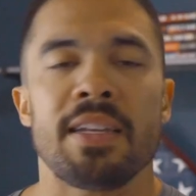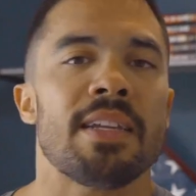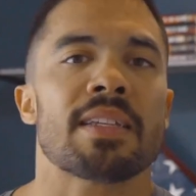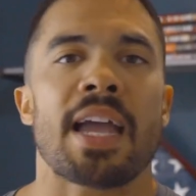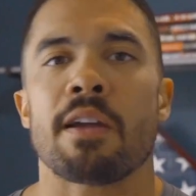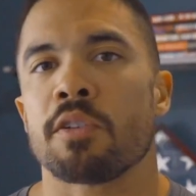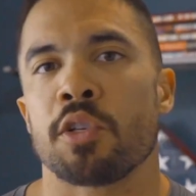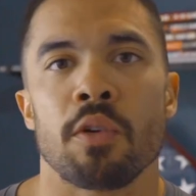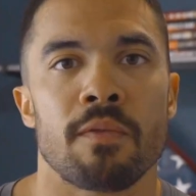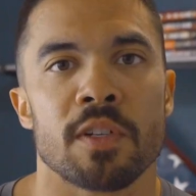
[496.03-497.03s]
Adidas
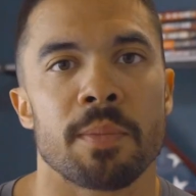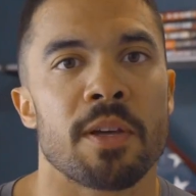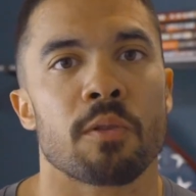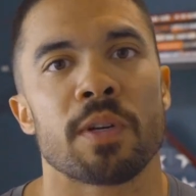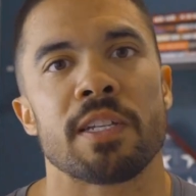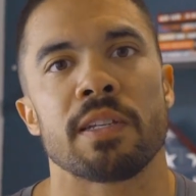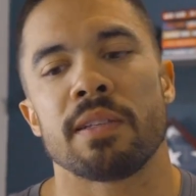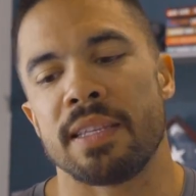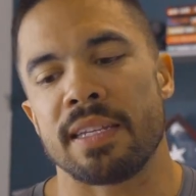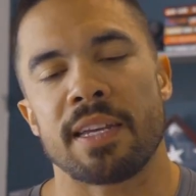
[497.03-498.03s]
countersued for some other
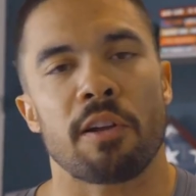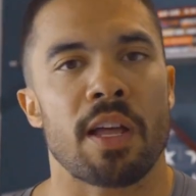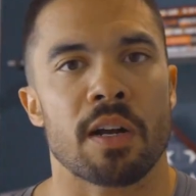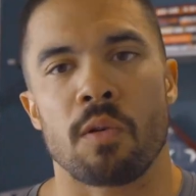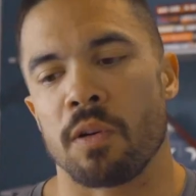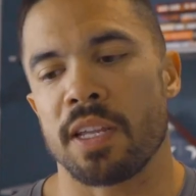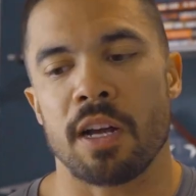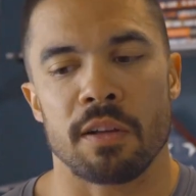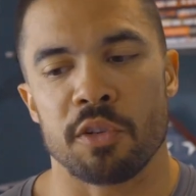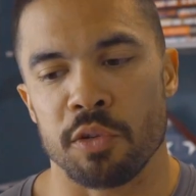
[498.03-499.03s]
reasons, and they settled out of court. They
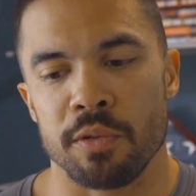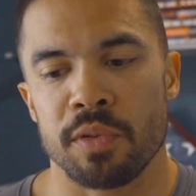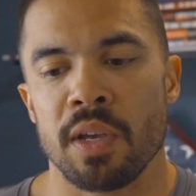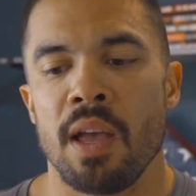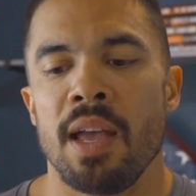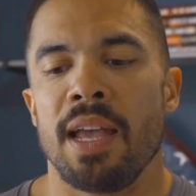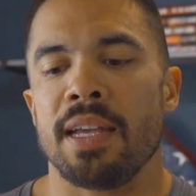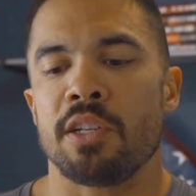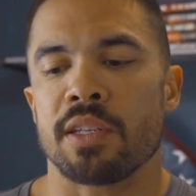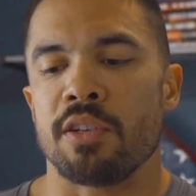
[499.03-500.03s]
called a truce,
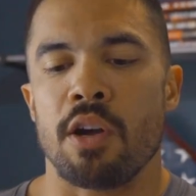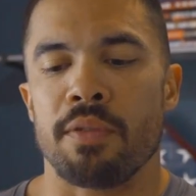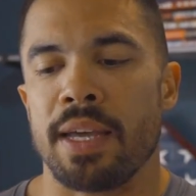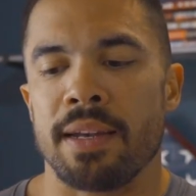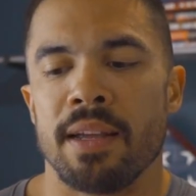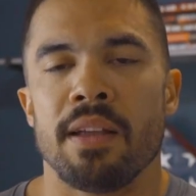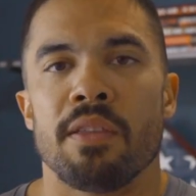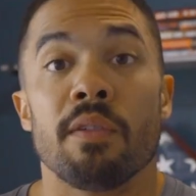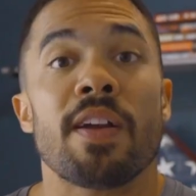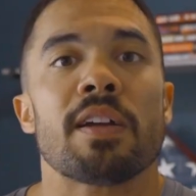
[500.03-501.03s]
and just know that
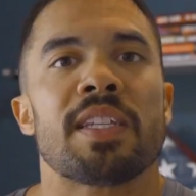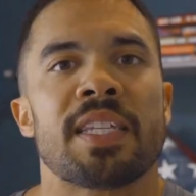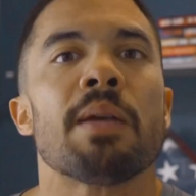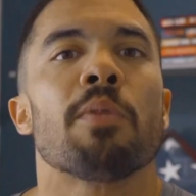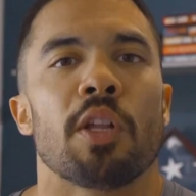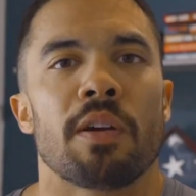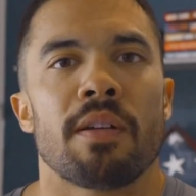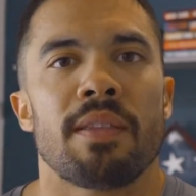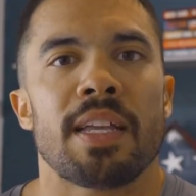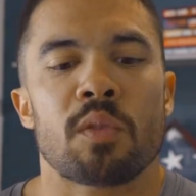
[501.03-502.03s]
they're very similar.
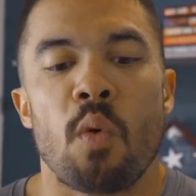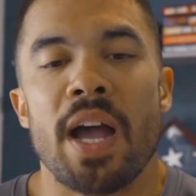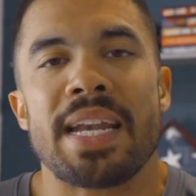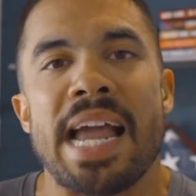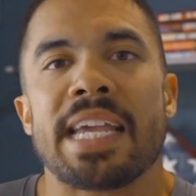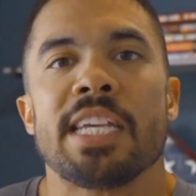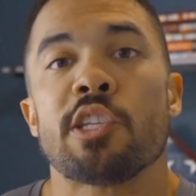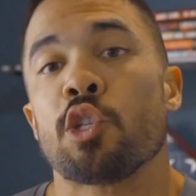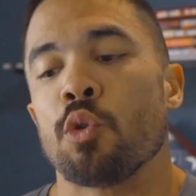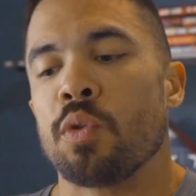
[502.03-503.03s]
That's why Nike
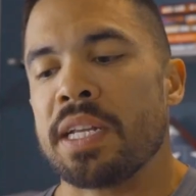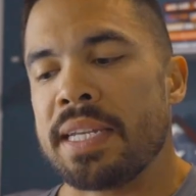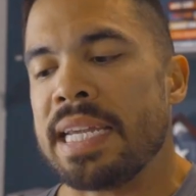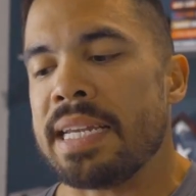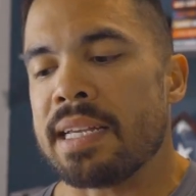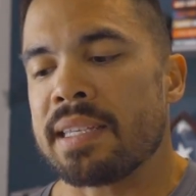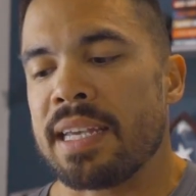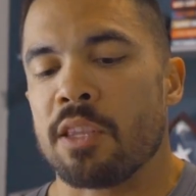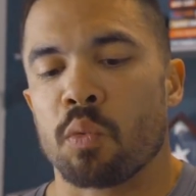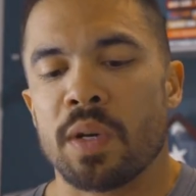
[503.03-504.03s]
sued Adidas.
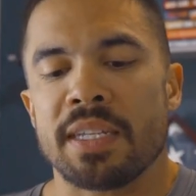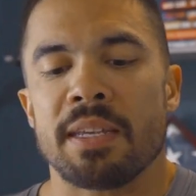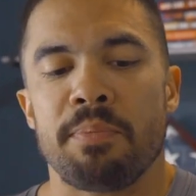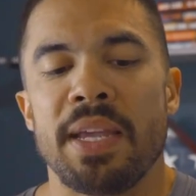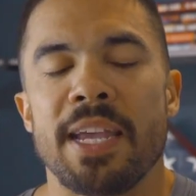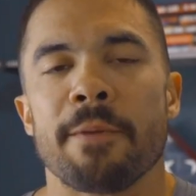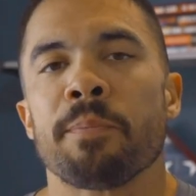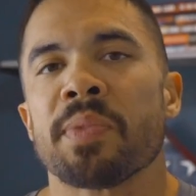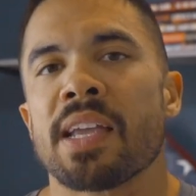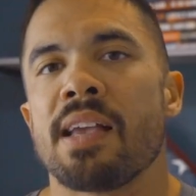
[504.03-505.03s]
And the reason being
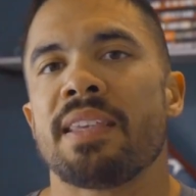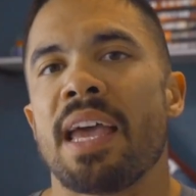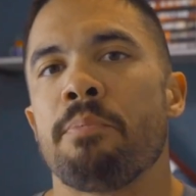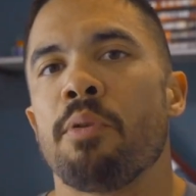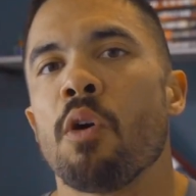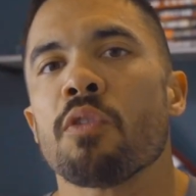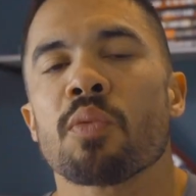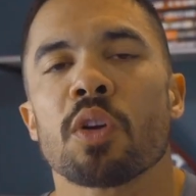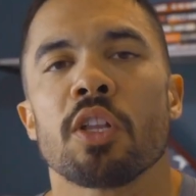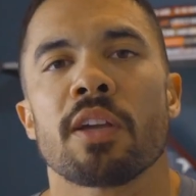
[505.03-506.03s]
is that both
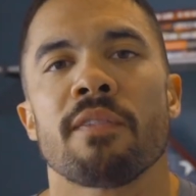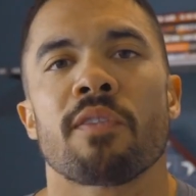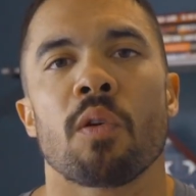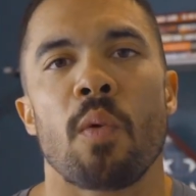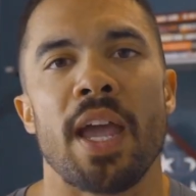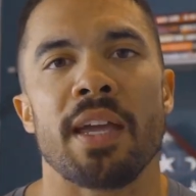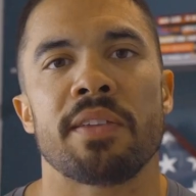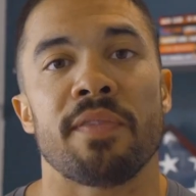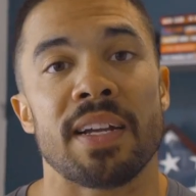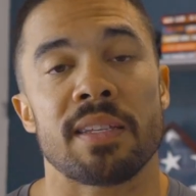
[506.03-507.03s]
were looking for a way
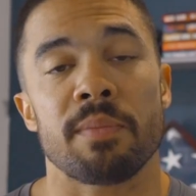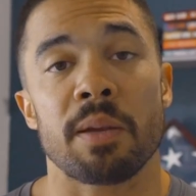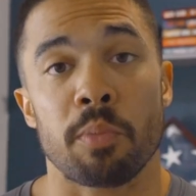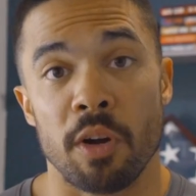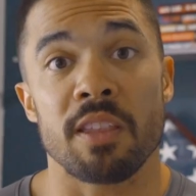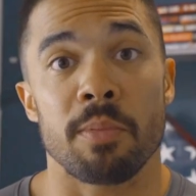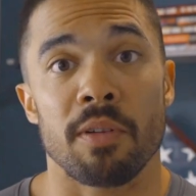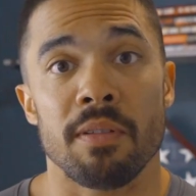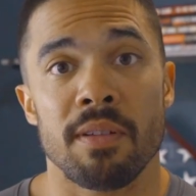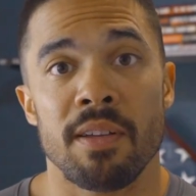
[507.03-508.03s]
to find something
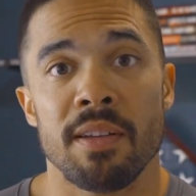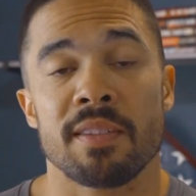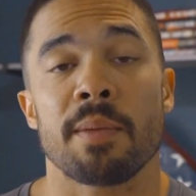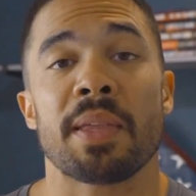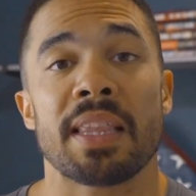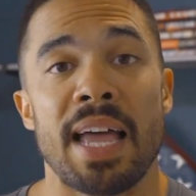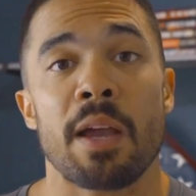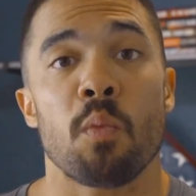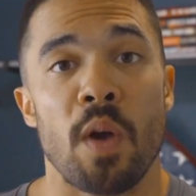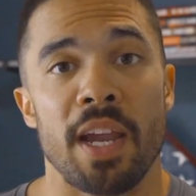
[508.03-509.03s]
breathable, something
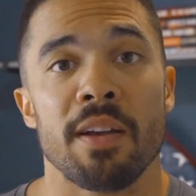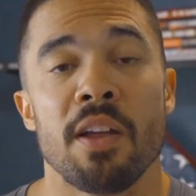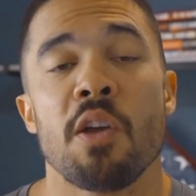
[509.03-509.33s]
lightweight,